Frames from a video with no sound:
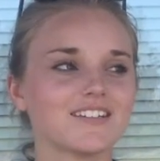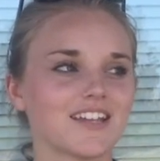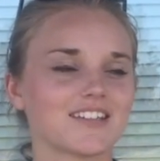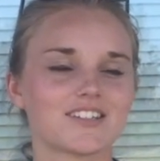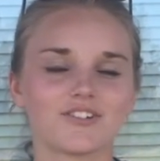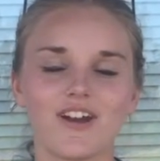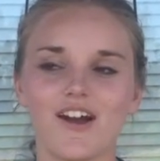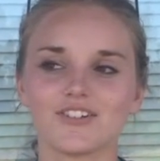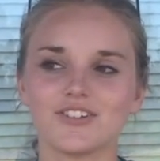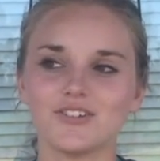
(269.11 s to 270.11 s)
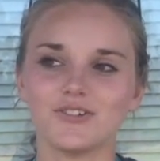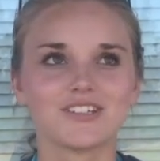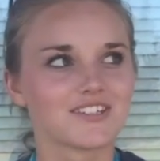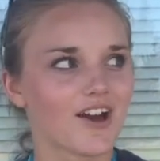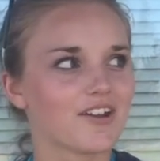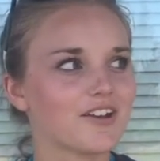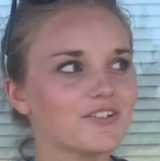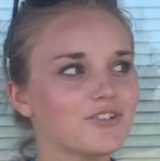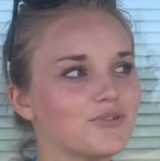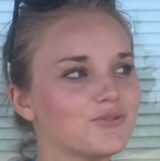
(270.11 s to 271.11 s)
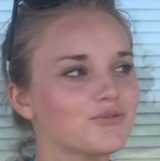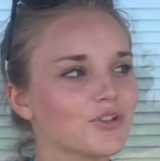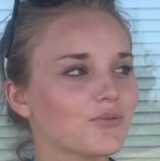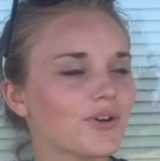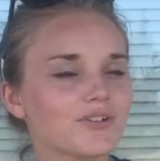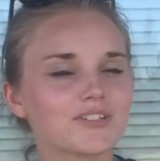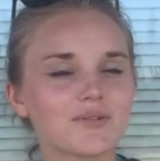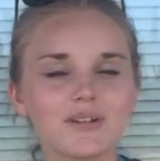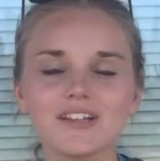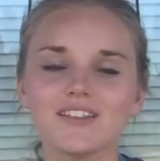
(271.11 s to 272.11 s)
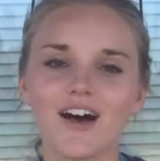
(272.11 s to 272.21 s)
dancing around to It's Not Unusual to Be